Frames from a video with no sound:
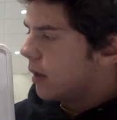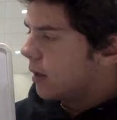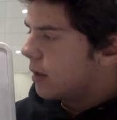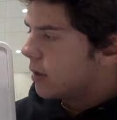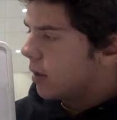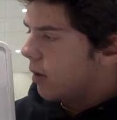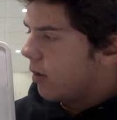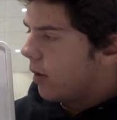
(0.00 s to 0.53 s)

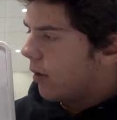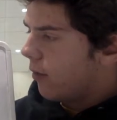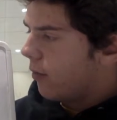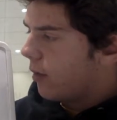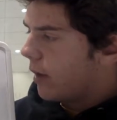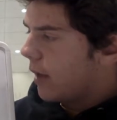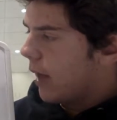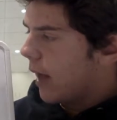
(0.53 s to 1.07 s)
So if
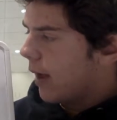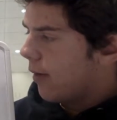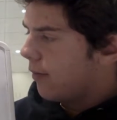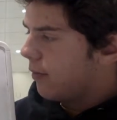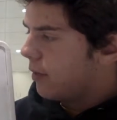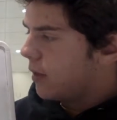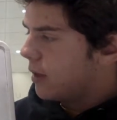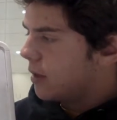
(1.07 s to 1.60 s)
we have
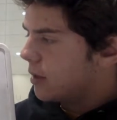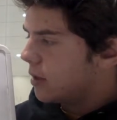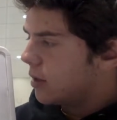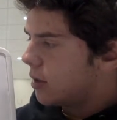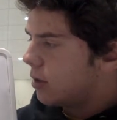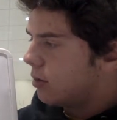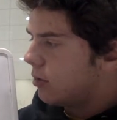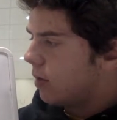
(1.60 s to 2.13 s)
these
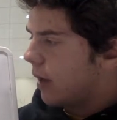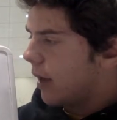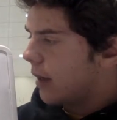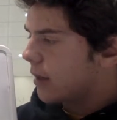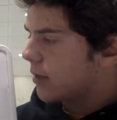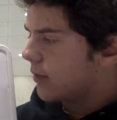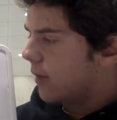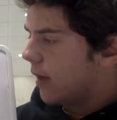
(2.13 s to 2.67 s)
two
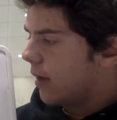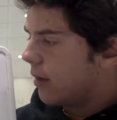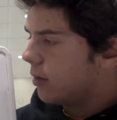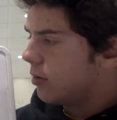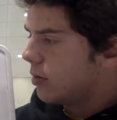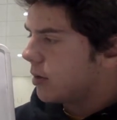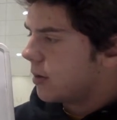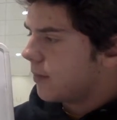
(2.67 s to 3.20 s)
x
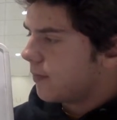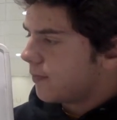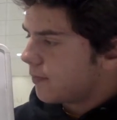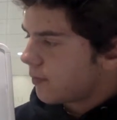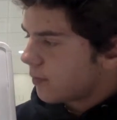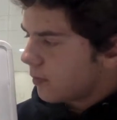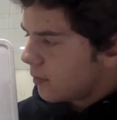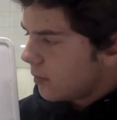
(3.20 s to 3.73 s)
values,
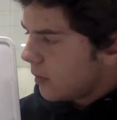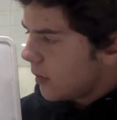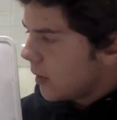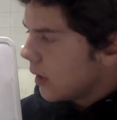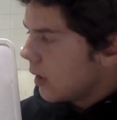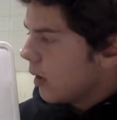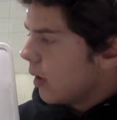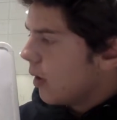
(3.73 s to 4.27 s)

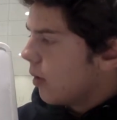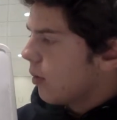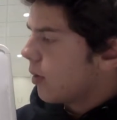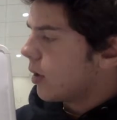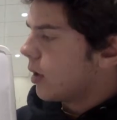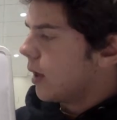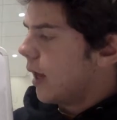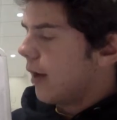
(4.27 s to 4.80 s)
we're
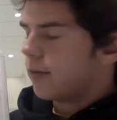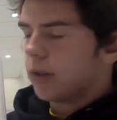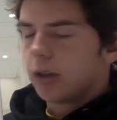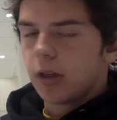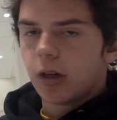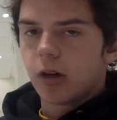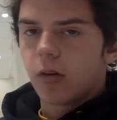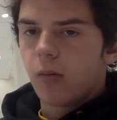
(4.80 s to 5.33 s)
going to have to
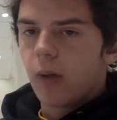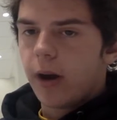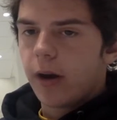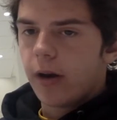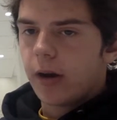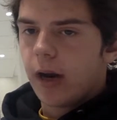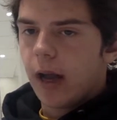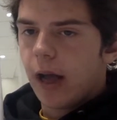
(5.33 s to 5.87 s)
look
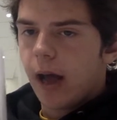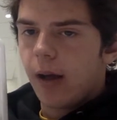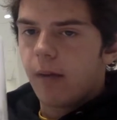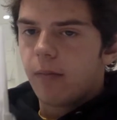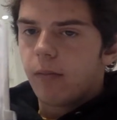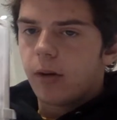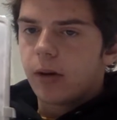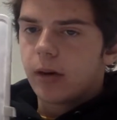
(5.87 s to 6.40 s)
where it
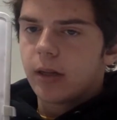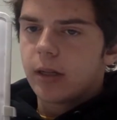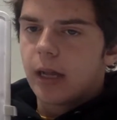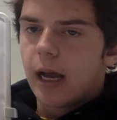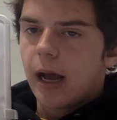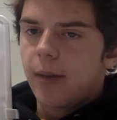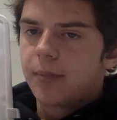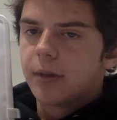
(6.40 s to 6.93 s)

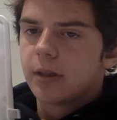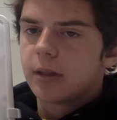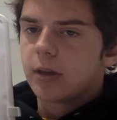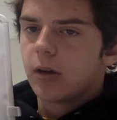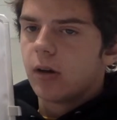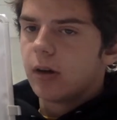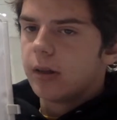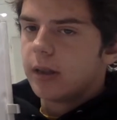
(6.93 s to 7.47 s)
happens
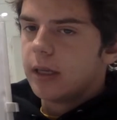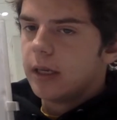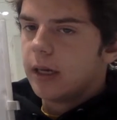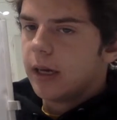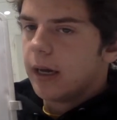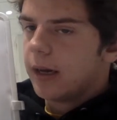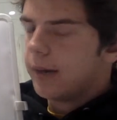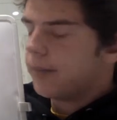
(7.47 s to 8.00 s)
on the